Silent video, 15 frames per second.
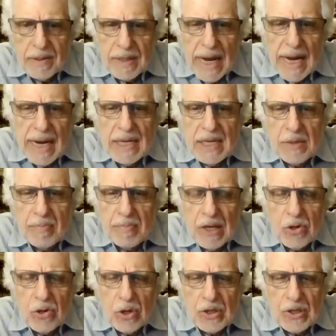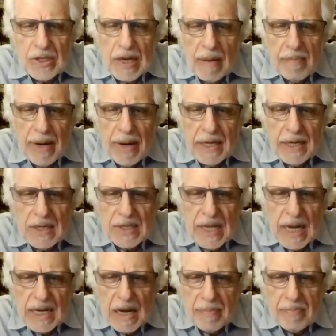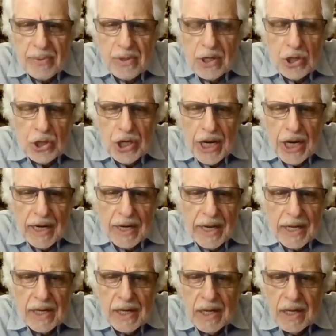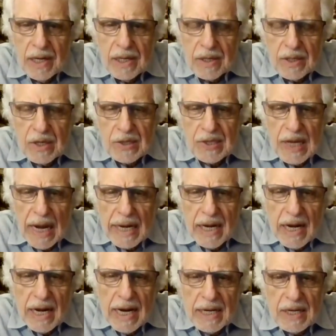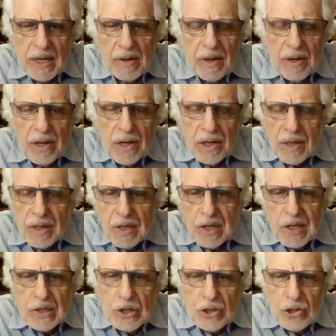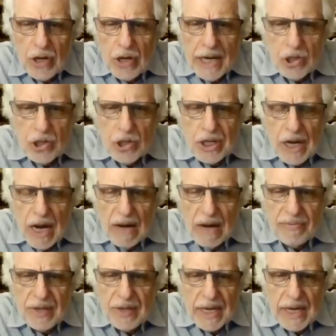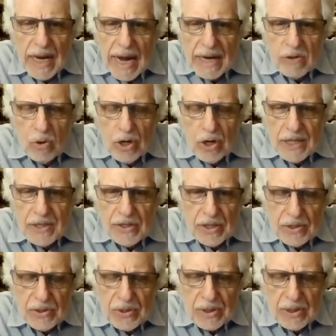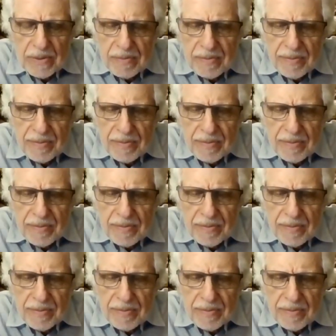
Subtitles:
That is because somebody is not appreciating the psychotic construction of that adolescence,